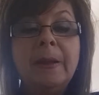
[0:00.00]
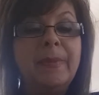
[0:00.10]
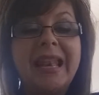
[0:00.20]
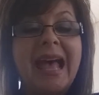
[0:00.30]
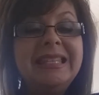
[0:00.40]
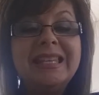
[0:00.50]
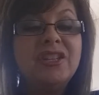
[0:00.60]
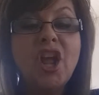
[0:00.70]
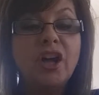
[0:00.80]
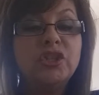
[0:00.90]
But I did
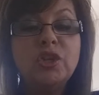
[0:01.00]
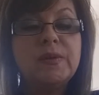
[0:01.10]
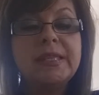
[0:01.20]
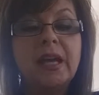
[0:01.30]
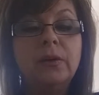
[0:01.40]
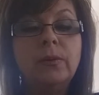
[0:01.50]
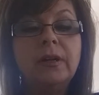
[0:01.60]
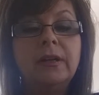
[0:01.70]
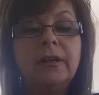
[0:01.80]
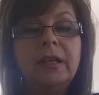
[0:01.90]
not do so,
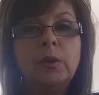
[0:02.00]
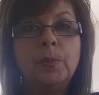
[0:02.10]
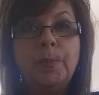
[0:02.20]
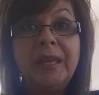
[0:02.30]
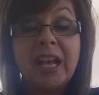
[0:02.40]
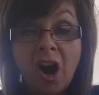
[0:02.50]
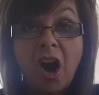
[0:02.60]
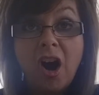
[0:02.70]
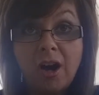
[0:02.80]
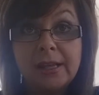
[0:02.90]

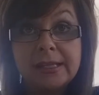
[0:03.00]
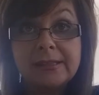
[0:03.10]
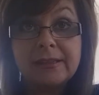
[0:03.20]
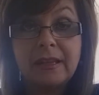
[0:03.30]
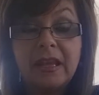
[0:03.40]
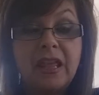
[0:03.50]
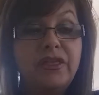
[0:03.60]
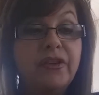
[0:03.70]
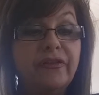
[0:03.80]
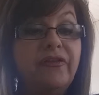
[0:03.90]
because
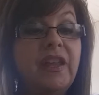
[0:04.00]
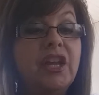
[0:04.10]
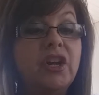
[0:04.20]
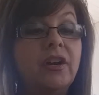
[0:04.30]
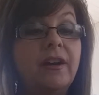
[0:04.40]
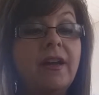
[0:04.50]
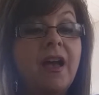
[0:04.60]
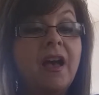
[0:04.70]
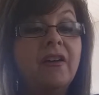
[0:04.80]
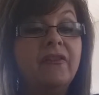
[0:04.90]
the fear
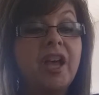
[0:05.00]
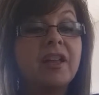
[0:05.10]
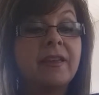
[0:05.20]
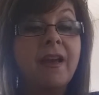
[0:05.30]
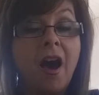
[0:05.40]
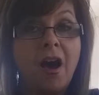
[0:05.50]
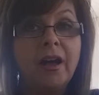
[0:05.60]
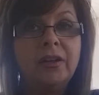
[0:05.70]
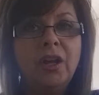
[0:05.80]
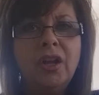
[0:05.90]
of
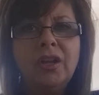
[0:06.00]
God.